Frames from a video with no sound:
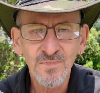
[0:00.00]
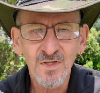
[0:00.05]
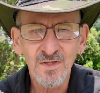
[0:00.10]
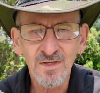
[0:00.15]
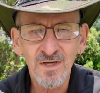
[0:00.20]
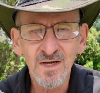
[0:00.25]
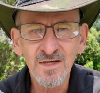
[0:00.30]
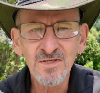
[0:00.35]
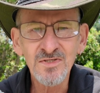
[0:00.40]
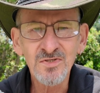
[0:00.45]

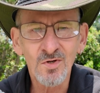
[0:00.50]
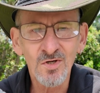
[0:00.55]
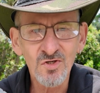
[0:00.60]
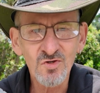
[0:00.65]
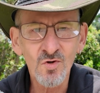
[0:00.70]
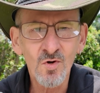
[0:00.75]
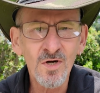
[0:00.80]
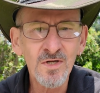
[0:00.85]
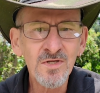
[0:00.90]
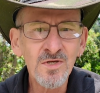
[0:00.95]
Okay, so I
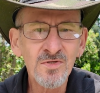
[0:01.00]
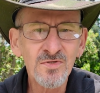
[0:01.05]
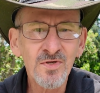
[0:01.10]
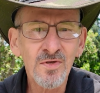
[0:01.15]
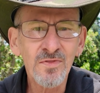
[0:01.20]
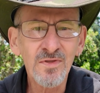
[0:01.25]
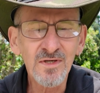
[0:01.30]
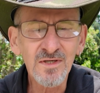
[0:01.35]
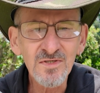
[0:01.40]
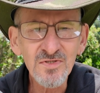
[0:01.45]
tried using
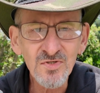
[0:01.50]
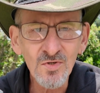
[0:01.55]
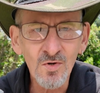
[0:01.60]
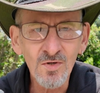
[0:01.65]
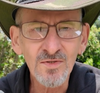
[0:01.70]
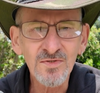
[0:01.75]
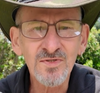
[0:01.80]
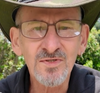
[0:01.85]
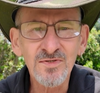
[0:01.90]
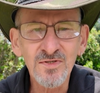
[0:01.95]
thicker
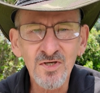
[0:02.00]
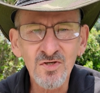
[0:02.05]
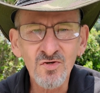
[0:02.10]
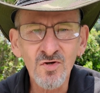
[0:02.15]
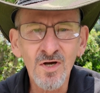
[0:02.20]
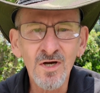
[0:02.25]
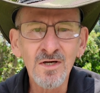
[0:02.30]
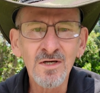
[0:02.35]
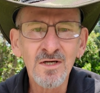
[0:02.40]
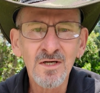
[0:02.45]
socks,
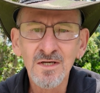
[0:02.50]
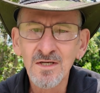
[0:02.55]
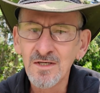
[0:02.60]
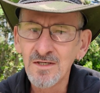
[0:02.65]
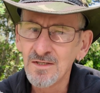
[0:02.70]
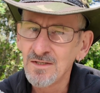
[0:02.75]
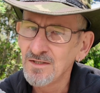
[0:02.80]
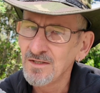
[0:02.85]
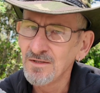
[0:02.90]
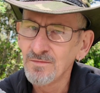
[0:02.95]
etc.,
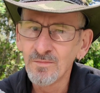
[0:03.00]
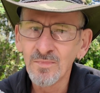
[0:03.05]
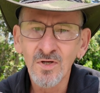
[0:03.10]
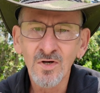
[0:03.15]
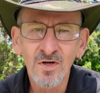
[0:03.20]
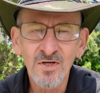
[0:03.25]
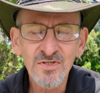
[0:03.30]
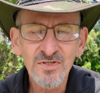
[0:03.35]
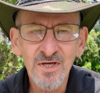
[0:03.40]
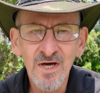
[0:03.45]

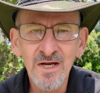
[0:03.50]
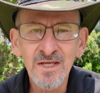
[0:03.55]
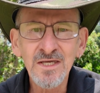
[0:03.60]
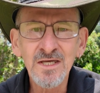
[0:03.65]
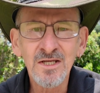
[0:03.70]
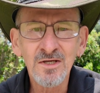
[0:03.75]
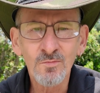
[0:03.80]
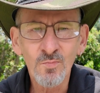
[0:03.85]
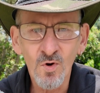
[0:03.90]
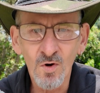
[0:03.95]
but I started
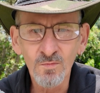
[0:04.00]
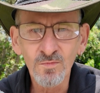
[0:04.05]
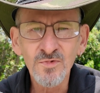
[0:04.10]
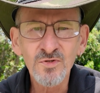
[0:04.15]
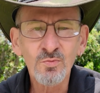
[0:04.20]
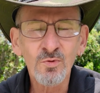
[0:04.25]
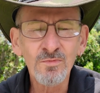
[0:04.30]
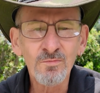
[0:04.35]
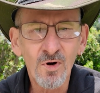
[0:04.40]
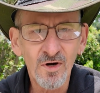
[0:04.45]
getting
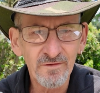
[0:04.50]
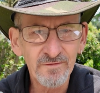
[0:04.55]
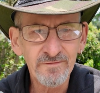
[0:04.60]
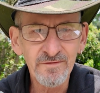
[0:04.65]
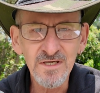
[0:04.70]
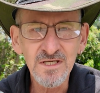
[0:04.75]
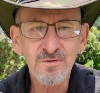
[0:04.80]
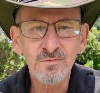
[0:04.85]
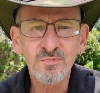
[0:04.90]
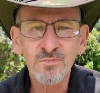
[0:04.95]
problems with my
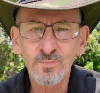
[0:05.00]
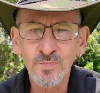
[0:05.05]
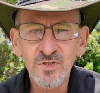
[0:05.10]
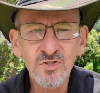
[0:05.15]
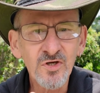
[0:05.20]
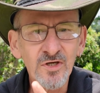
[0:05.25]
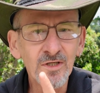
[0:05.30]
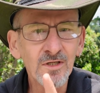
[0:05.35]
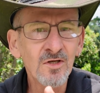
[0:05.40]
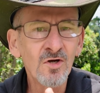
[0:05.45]
feet,
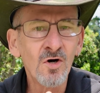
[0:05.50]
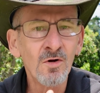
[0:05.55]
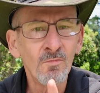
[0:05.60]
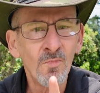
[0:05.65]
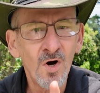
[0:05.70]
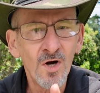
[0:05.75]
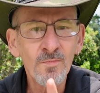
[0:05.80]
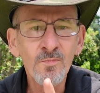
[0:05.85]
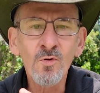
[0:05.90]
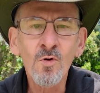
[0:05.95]
particularly on
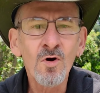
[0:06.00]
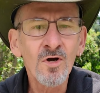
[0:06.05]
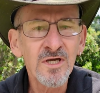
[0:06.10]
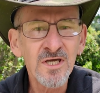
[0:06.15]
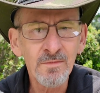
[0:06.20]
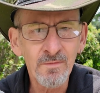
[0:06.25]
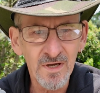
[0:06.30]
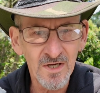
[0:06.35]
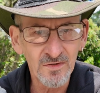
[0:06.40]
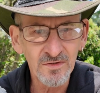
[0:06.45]
my
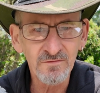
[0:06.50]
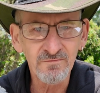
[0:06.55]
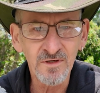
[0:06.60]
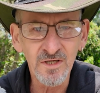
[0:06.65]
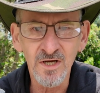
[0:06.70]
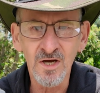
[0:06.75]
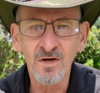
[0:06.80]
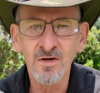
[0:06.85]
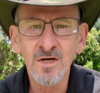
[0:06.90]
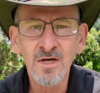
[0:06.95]
Parongia mountain
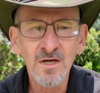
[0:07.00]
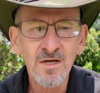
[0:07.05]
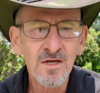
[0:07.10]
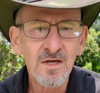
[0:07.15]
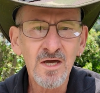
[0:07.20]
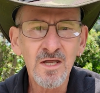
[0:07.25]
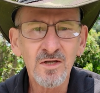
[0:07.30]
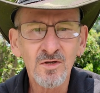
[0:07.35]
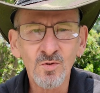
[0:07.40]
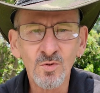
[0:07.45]
video.
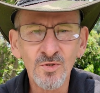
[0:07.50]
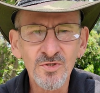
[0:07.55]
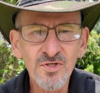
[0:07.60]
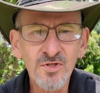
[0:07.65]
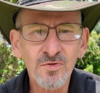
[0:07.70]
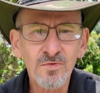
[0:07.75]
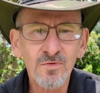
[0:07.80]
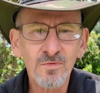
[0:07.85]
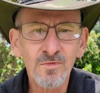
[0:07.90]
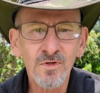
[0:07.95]
And of course,
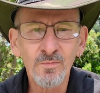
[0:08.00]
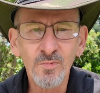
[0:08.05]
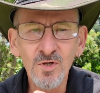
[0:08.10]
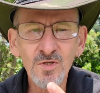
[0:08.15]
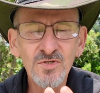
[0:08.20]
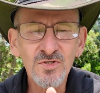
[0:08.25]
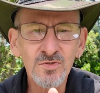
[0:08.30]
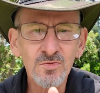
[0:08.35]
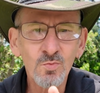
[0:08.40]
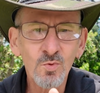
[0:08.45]
the
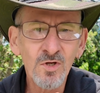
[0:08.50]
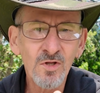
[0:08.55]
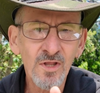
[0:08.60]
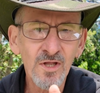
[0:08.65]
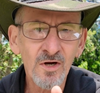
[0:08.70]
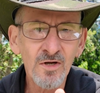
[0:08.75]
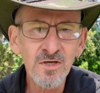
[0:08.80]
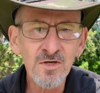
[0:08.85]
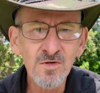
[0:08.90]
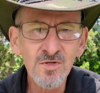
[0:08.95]
boots
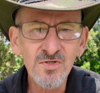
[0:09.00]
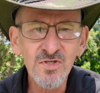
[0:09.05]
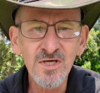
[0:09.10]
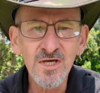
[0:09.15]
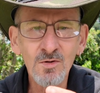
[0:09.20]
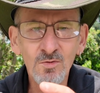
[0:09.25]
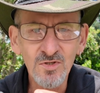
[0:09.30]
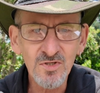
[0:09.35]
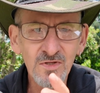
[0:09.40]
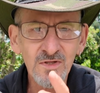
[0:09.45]
that I used
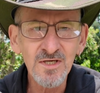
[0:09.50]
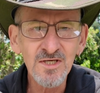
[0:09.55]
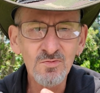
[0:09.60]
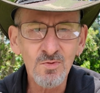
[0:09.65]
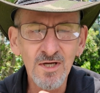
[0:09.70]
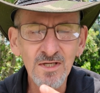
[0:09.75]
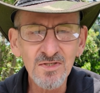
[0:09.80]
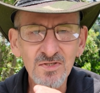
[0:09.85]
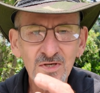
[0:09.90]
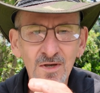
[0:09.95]
there, which are these
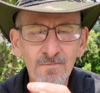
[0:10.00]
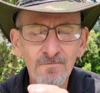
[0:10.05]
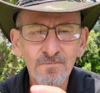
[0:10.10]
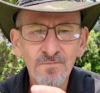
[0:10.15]
ones,